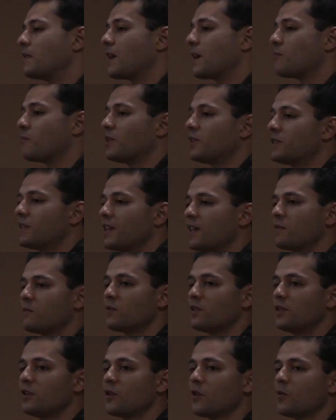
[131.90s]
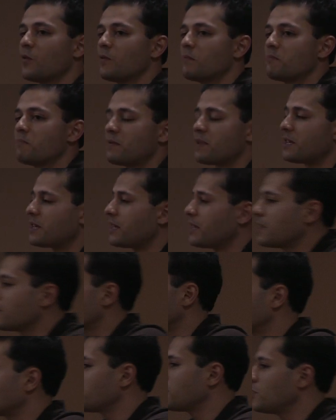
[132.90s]
And we said,
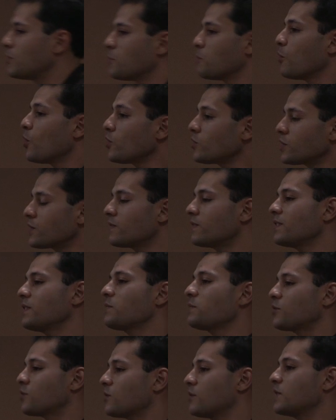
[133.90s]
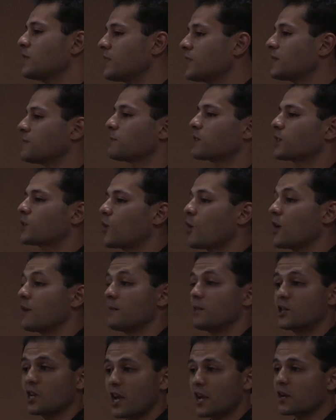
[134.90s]
most of the criticism is
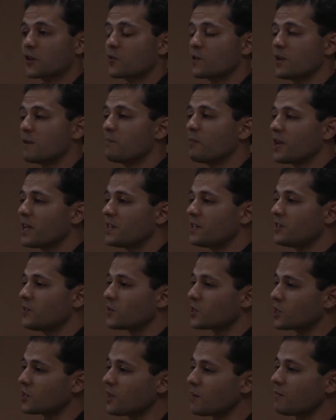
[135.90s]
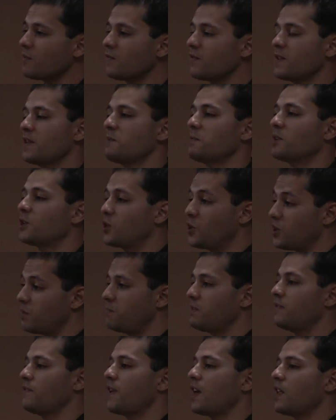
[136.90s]
garbage, I agree, but some of it
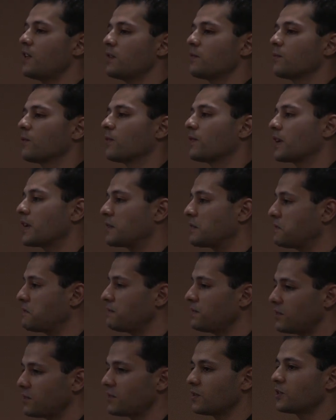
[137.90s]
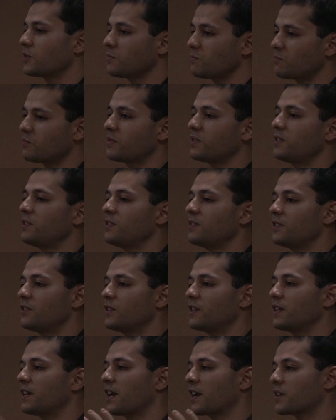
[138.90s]
could be valuable. You
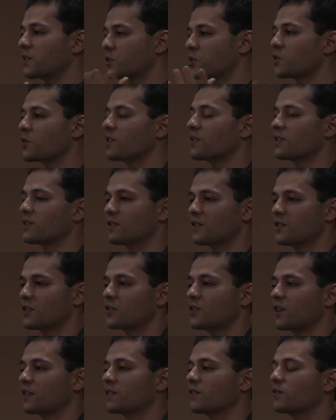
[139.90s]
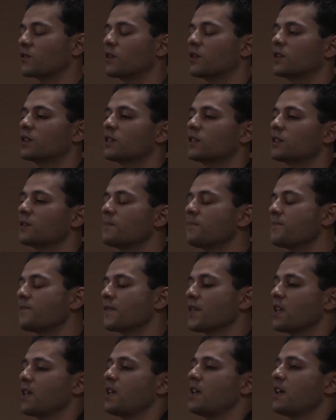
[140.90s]
can get constructive criticism.